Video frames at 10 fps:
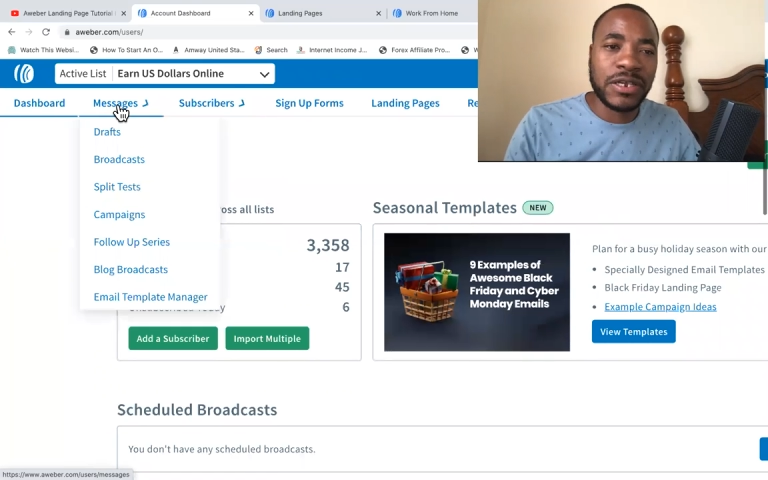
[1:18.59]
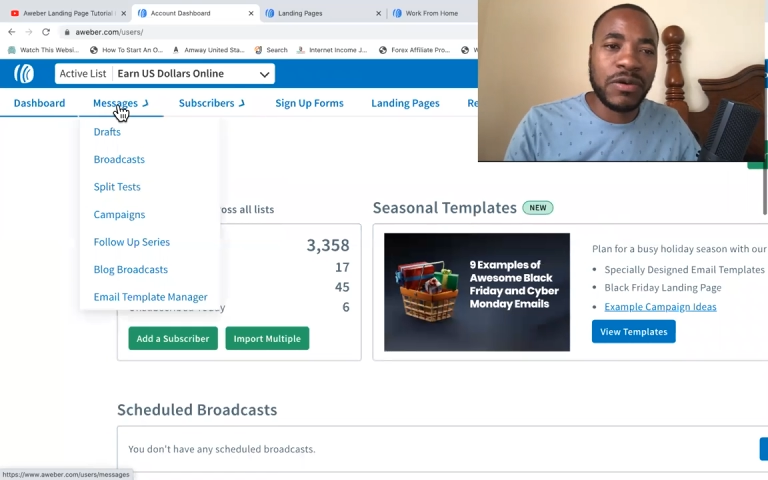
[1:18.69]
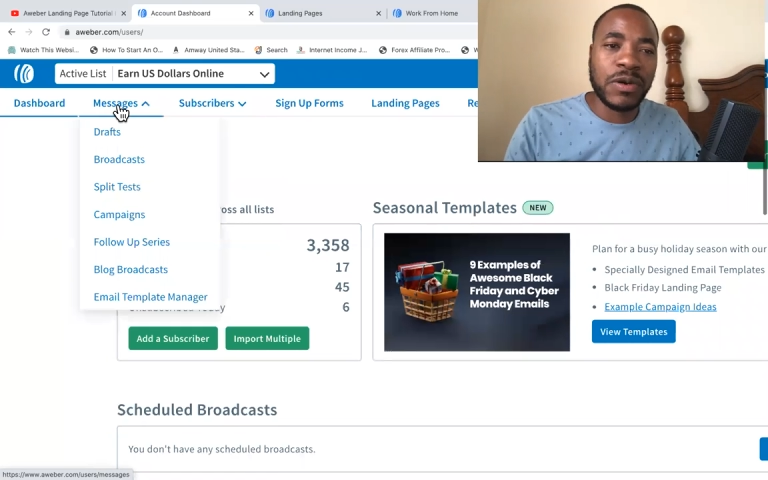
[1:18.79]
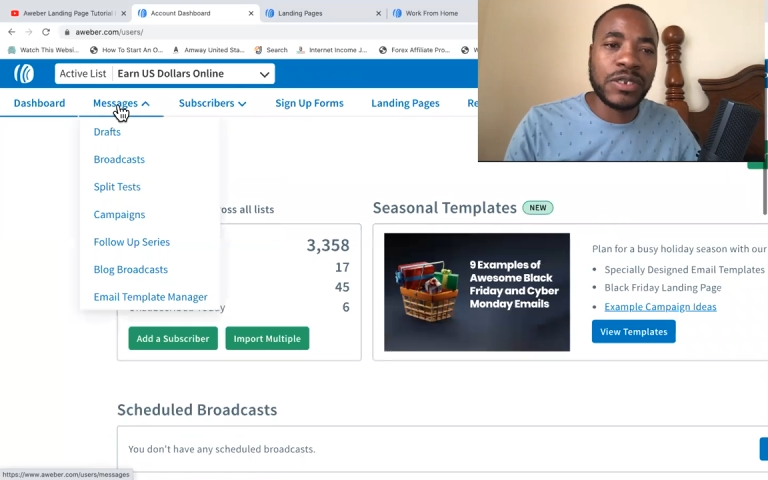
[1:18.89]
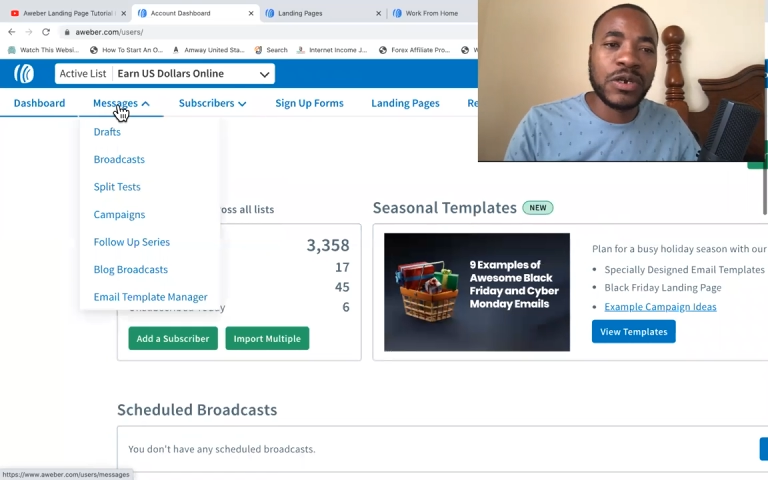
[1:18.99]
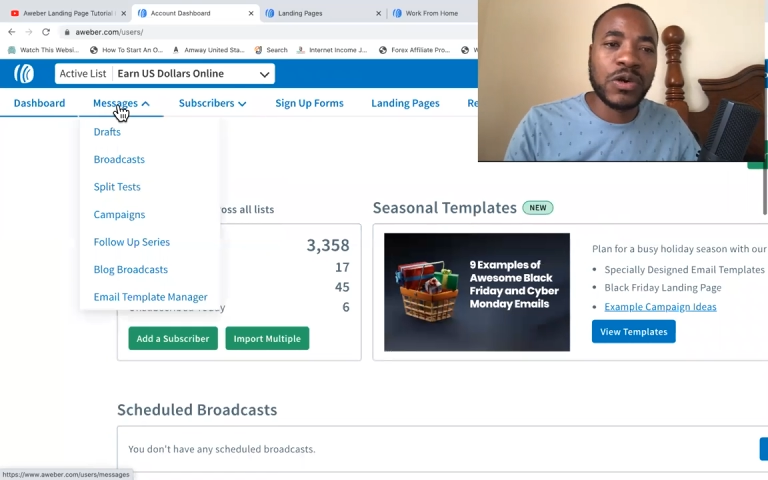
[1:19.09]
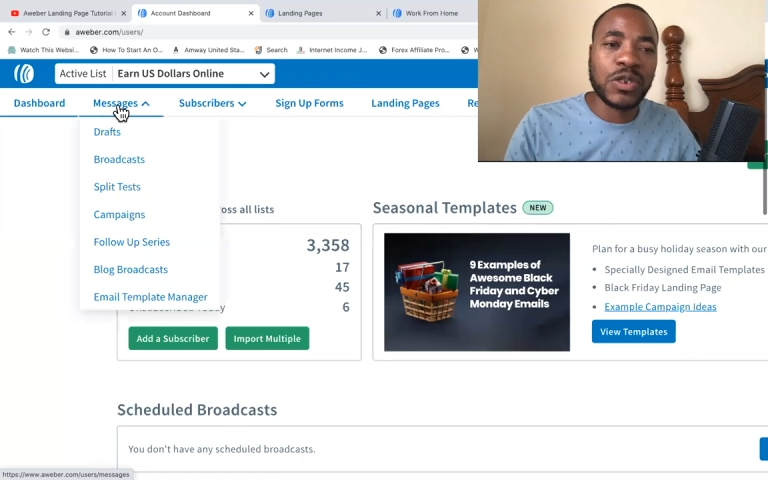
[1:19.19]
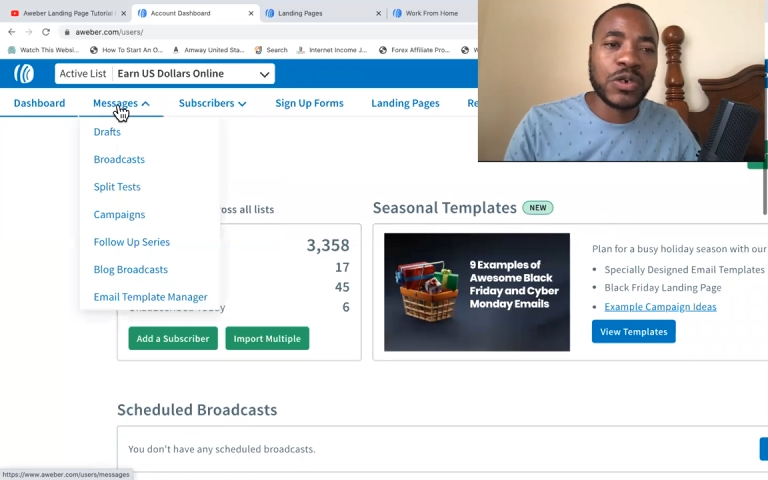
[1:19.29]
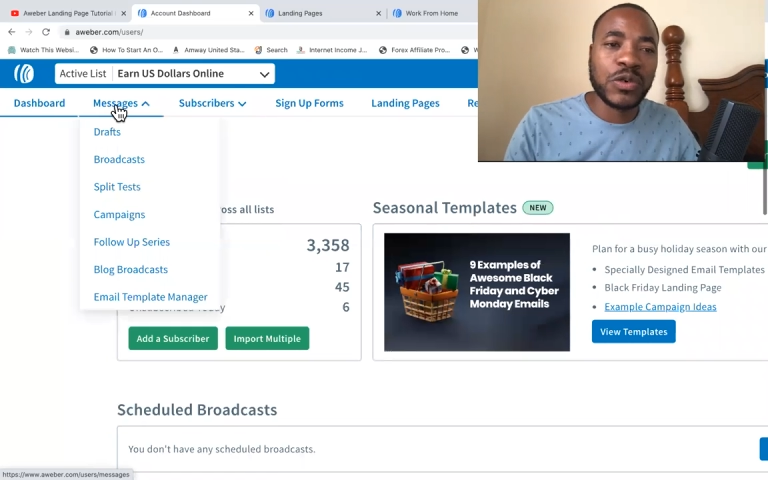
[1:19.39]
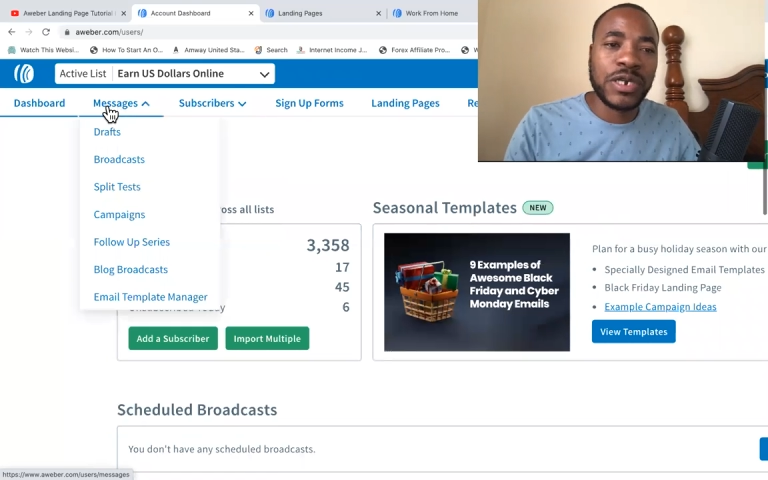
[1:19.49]
So you want to go
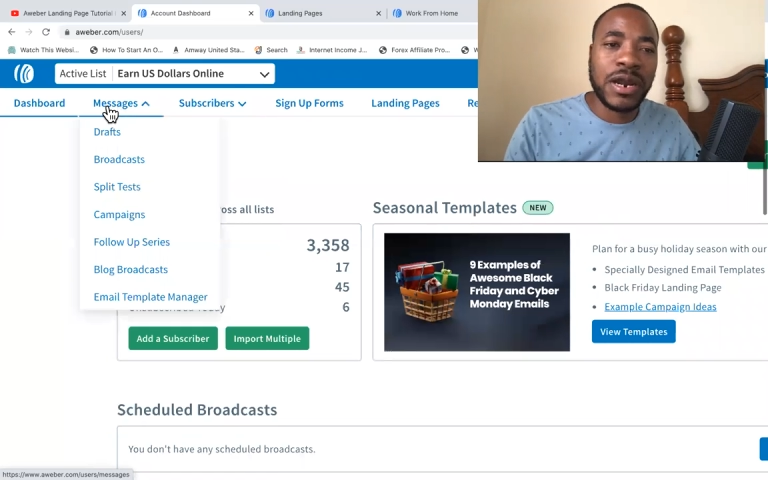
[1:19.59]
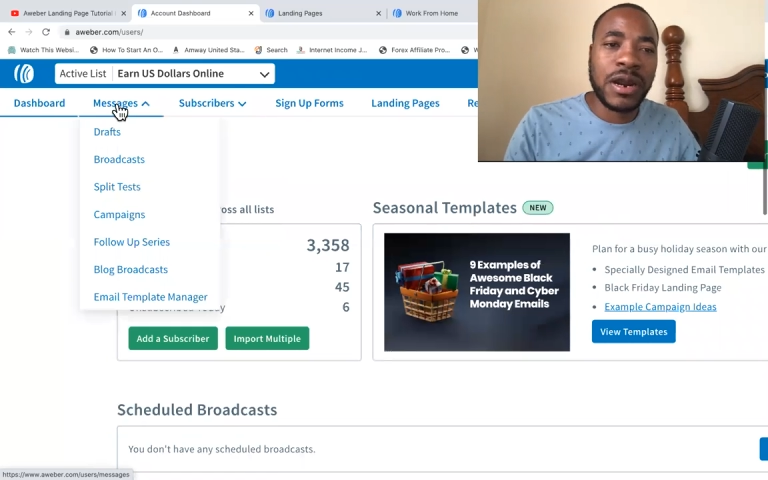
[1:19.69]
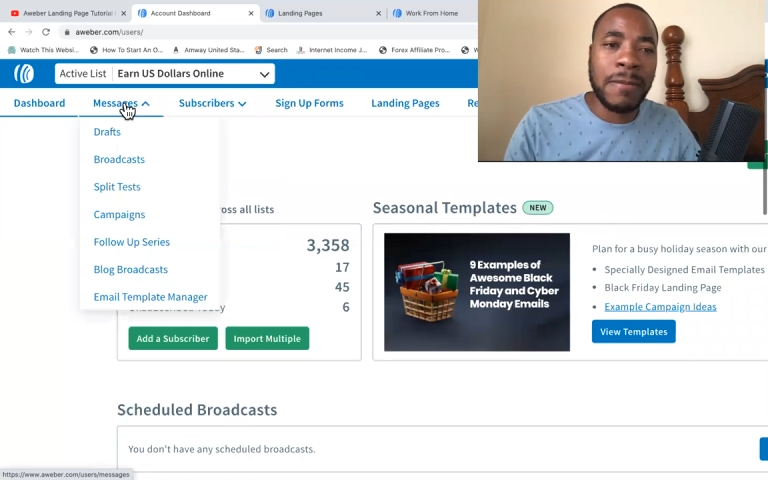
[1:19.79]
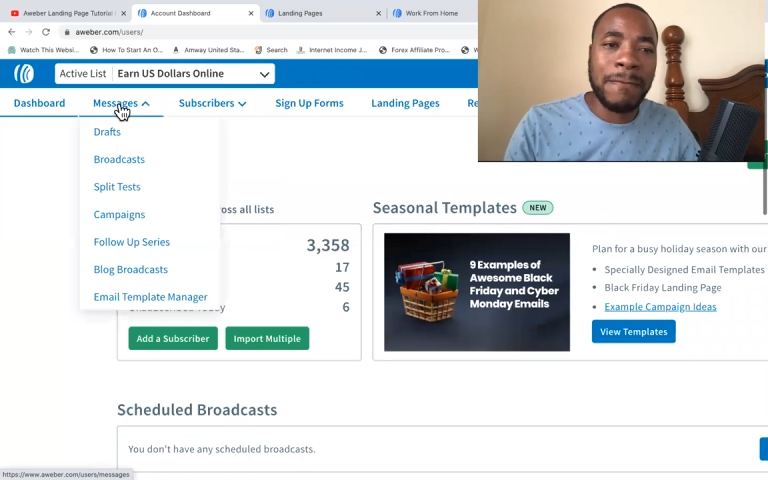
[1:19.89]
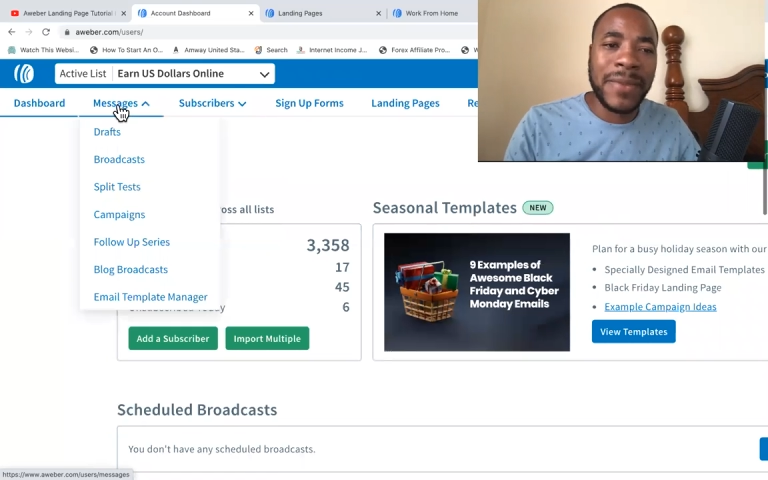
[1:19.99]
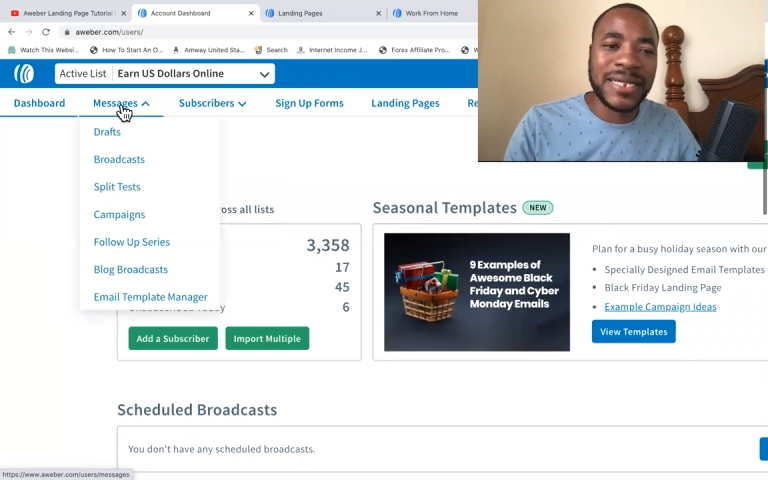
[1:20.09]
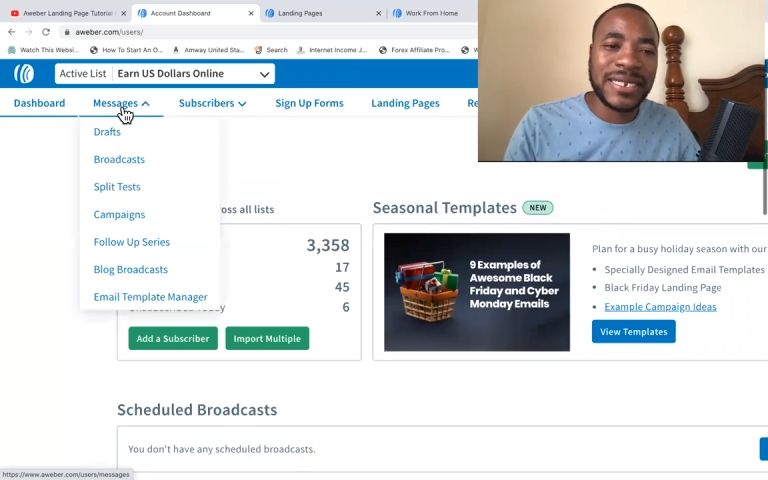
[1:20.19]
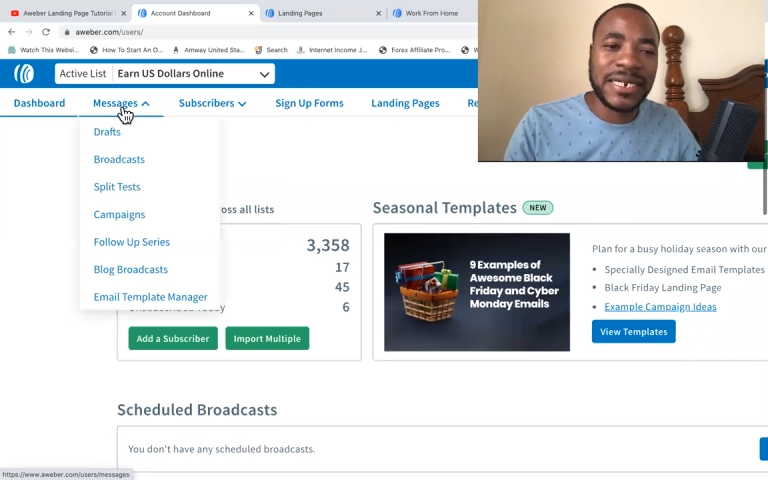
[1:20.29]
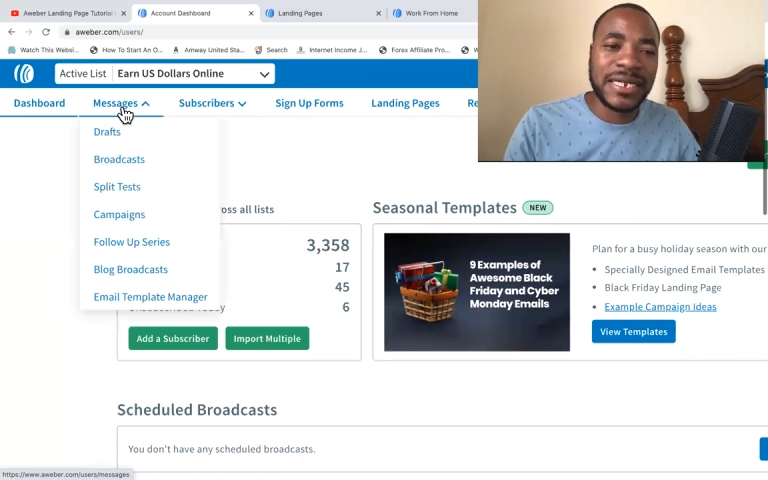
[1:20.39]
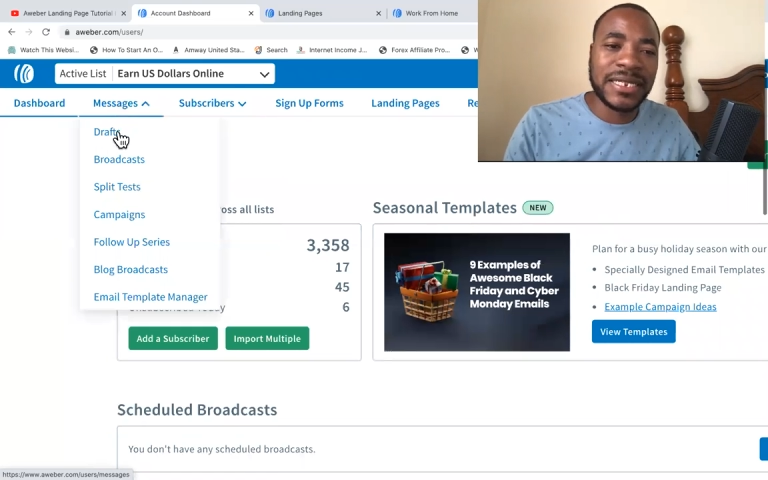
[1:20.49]
to your
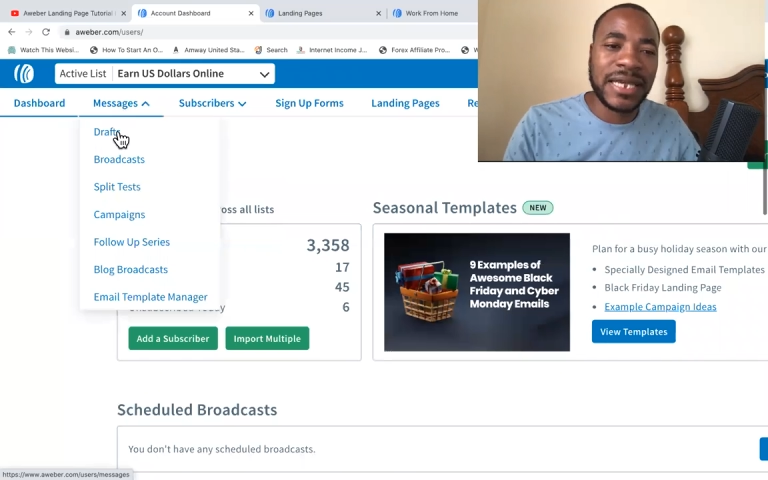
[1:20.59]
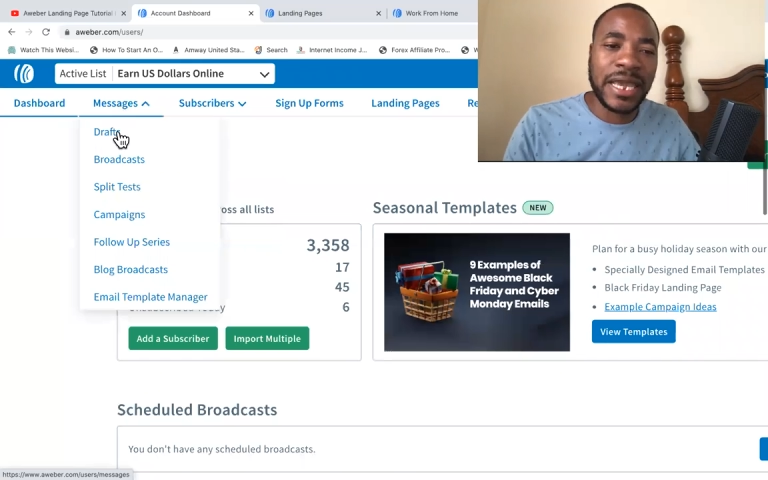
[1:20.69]
messages